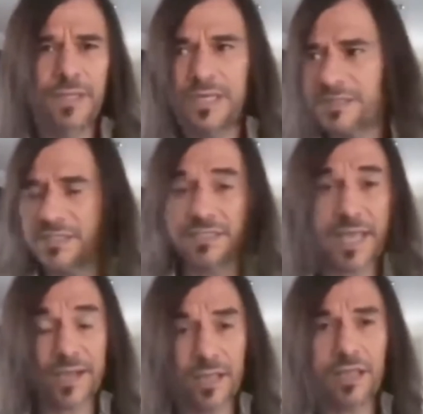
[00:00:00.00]
Is he
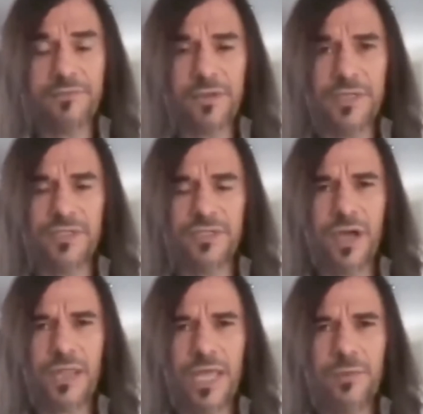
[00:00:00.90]
saying I love you in
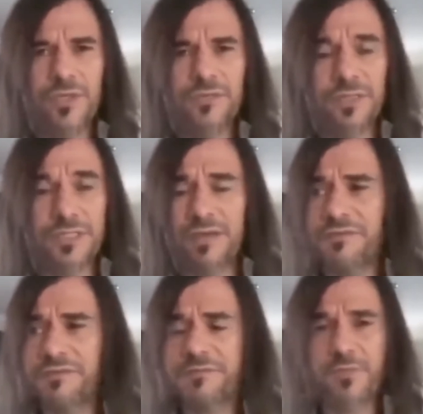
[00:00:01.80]
sign language for the deaf,
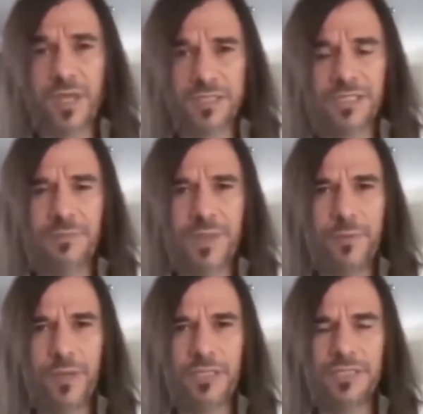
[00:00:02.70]
like some
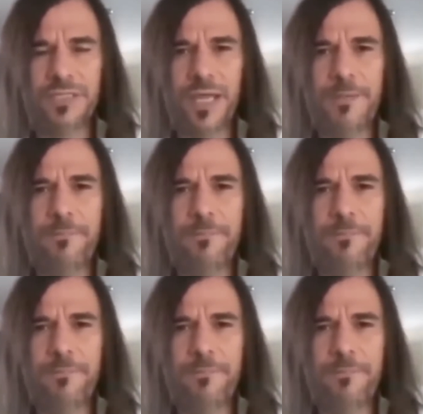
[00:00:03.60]
people like to say?